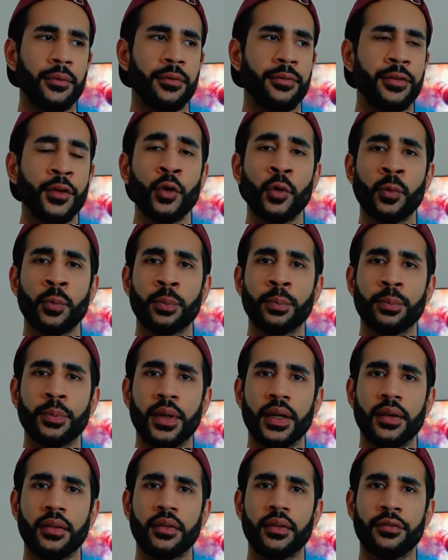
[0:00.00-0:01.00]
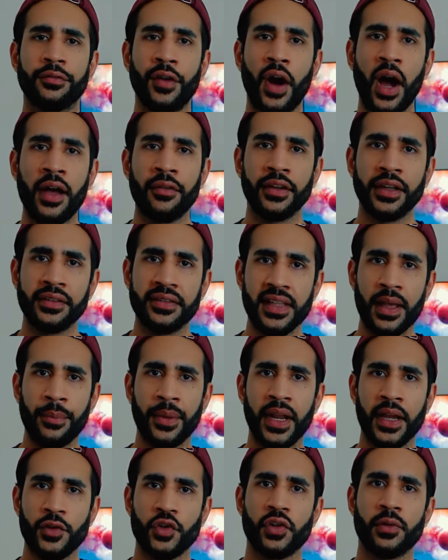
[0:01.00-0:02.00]
film viva
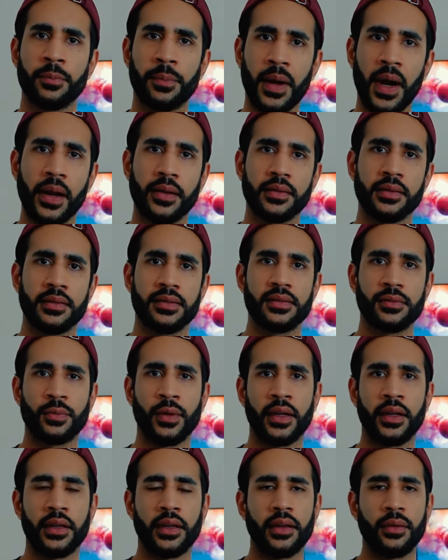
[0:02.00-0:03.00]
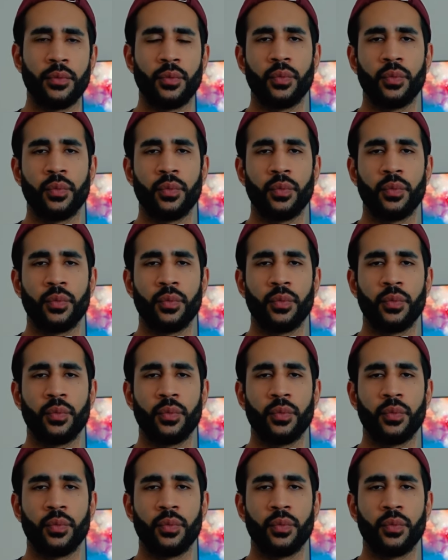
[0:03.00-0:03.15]
examination practice where